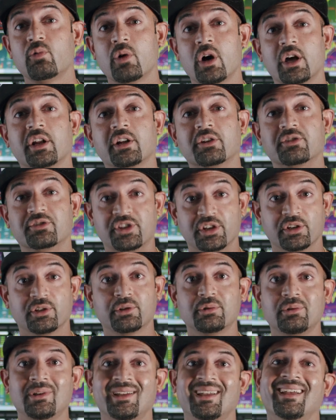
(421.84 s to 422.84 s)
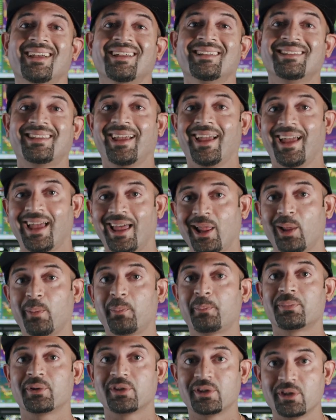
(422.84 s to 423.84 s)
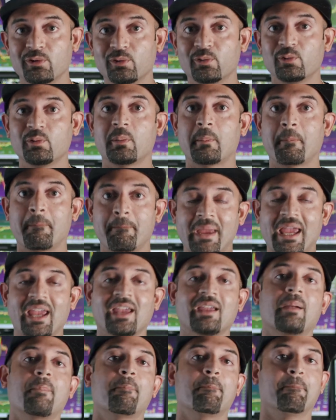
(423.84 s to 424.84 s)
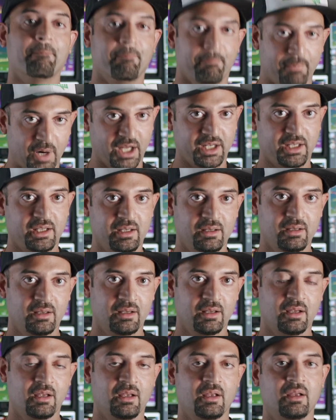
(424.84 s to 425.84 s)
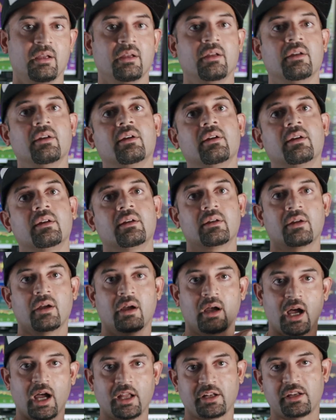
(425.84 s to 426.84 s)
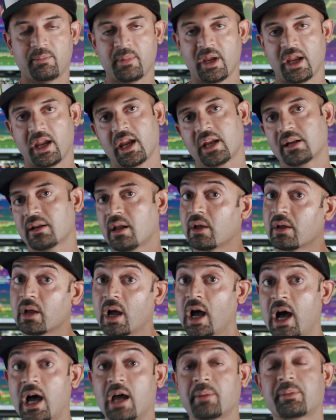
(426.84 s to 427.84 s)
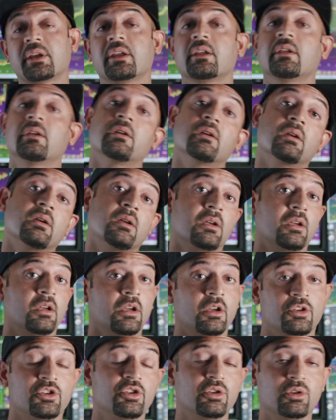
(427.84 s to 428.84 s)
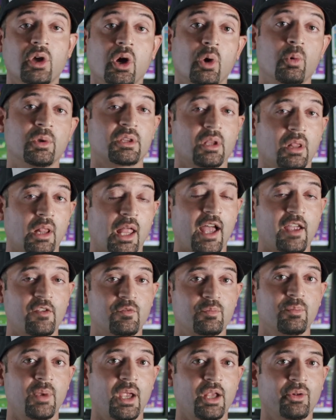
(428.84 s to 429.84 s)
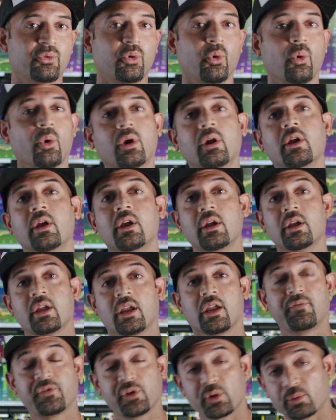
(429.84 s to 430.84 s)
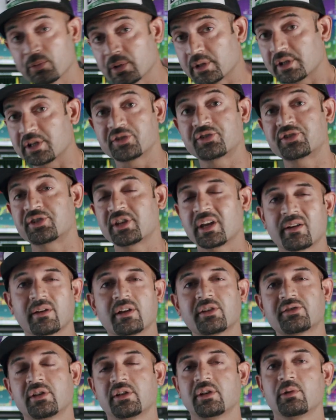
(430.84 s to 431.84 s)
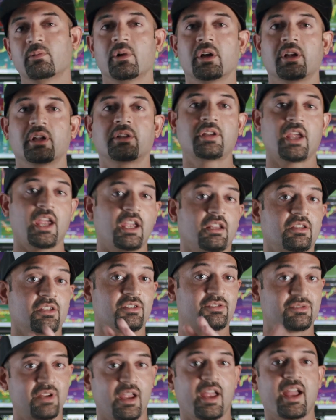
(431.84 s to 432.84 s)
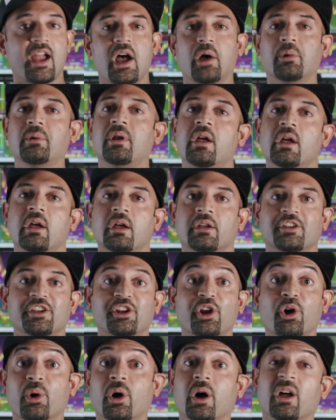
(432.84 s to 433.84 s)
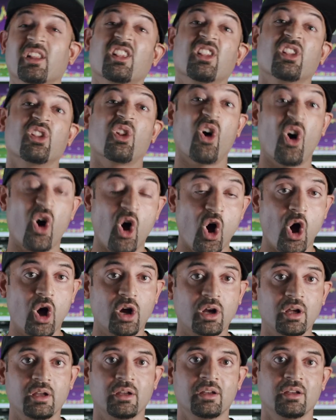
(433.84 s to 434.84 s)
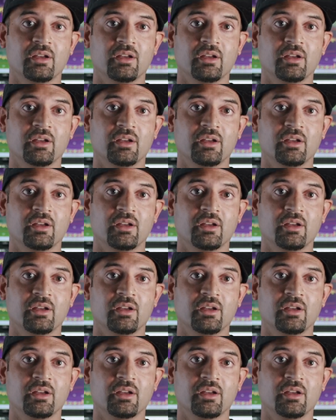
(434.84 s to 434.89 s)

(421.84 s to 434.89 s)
wanna do to help you make money. On demand, hobby, you go with the live mentor. If you're really serious and you want to take this down, you know, a long